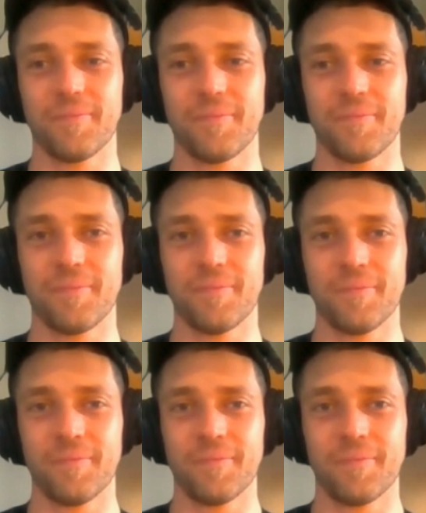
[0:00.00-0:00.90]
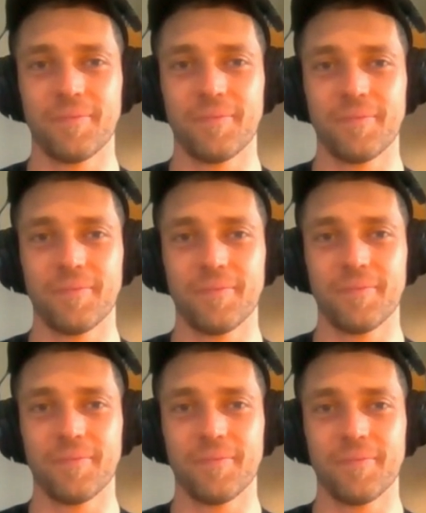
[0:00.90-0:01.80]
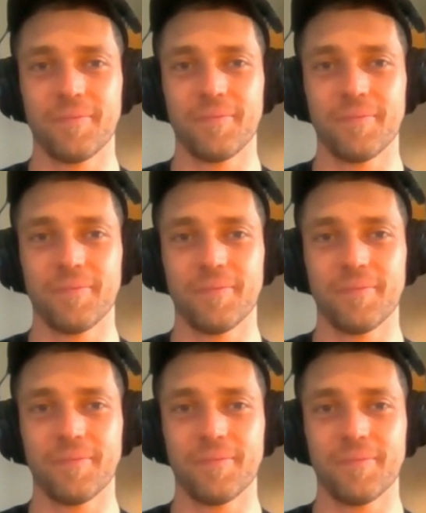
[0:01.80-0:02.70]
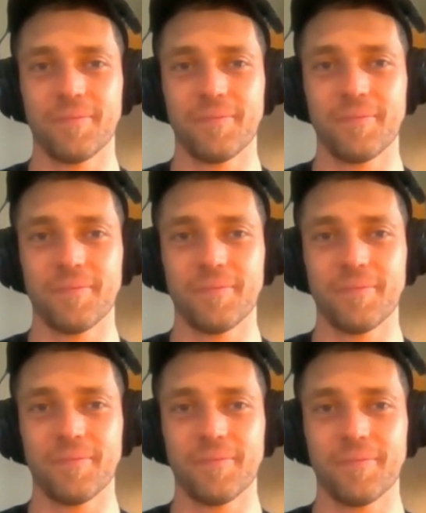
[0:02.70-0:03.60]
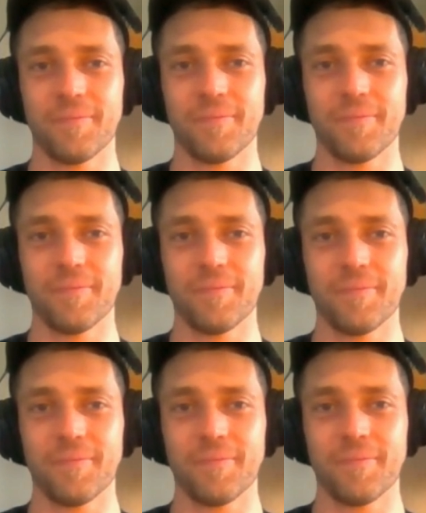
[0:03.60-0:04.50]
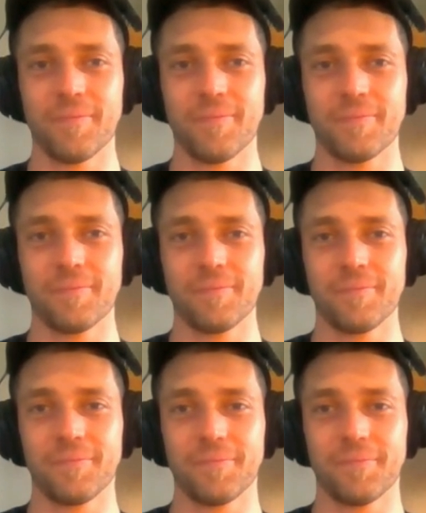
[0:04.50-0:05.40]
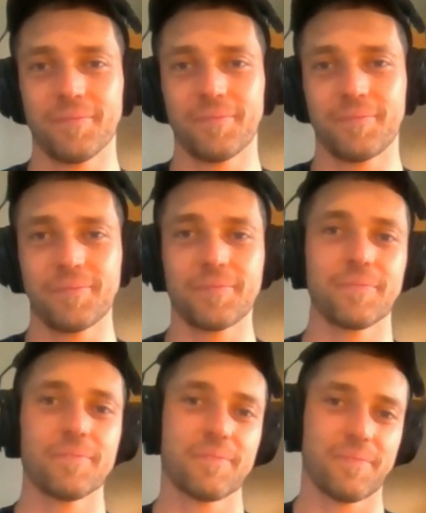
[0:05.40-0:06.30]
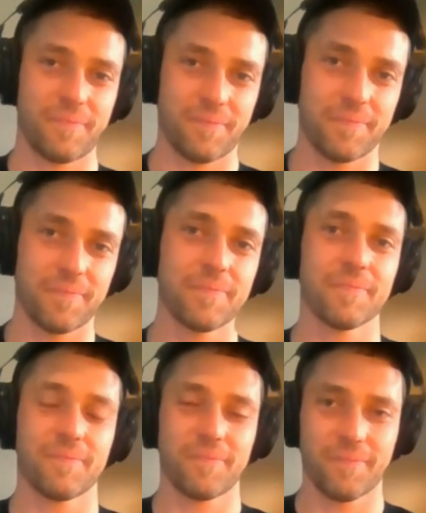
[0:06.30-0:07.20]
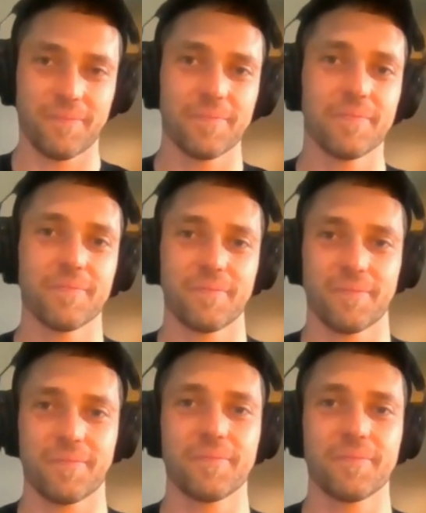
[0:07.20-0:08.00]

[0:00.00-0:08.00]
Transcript: (silent)